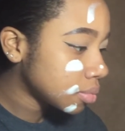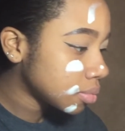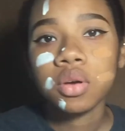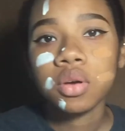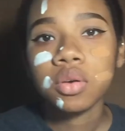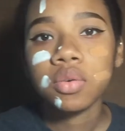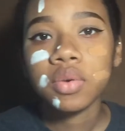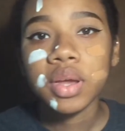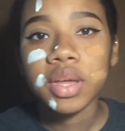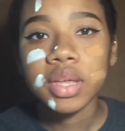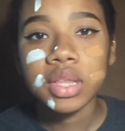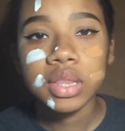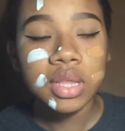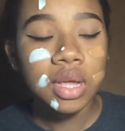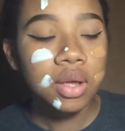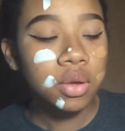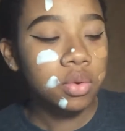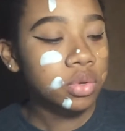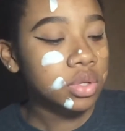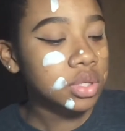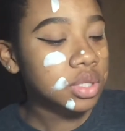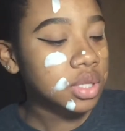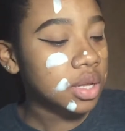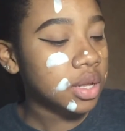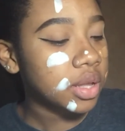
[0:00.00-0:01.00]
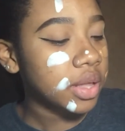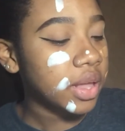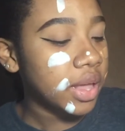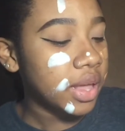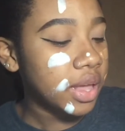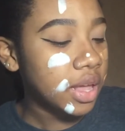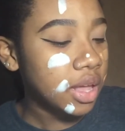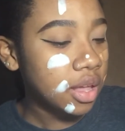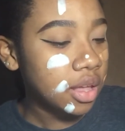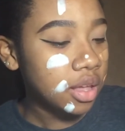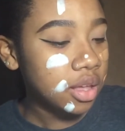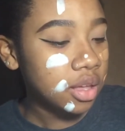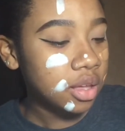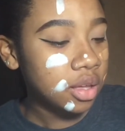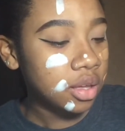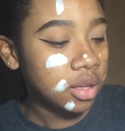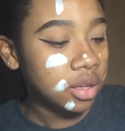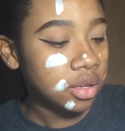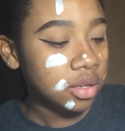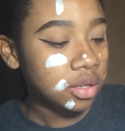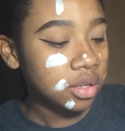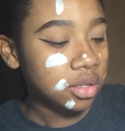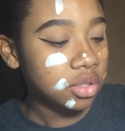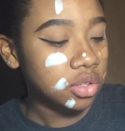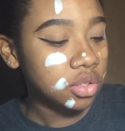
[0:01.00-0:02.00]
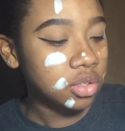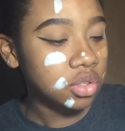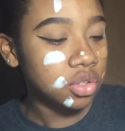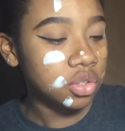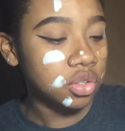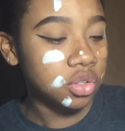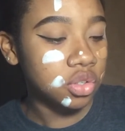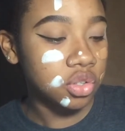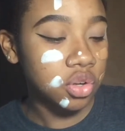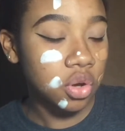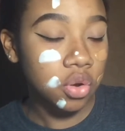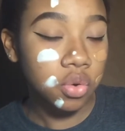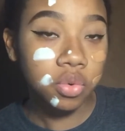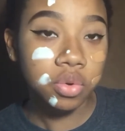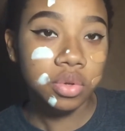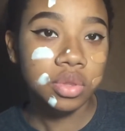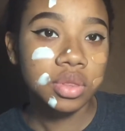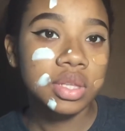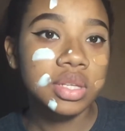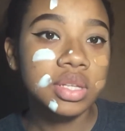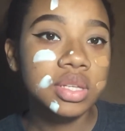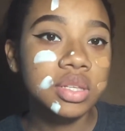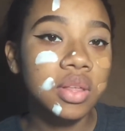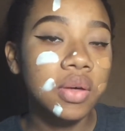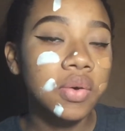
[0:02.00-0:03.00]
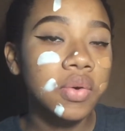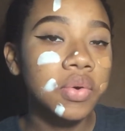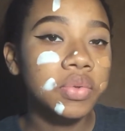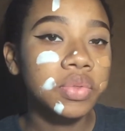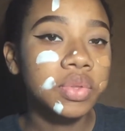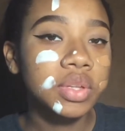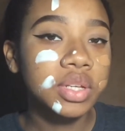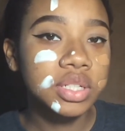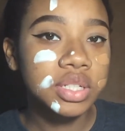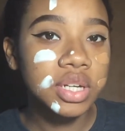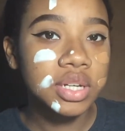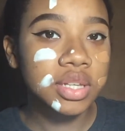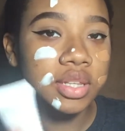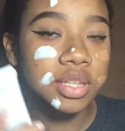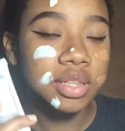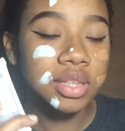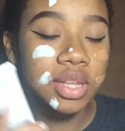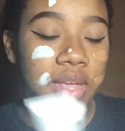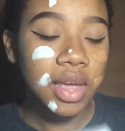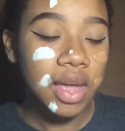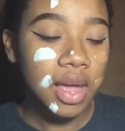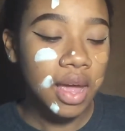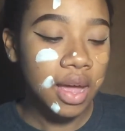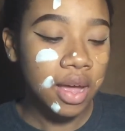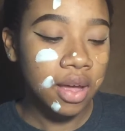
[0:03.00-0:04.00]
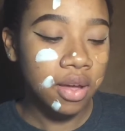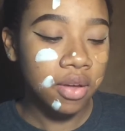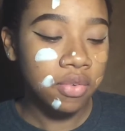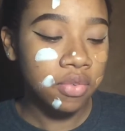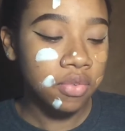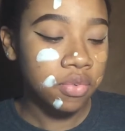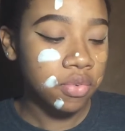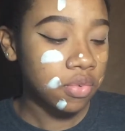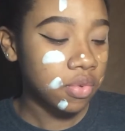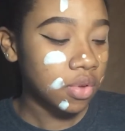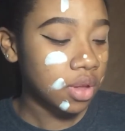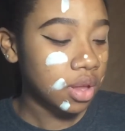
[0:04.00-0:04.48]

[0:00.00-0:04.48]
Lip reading: Alright, that was a joke. This is the only shade that they have,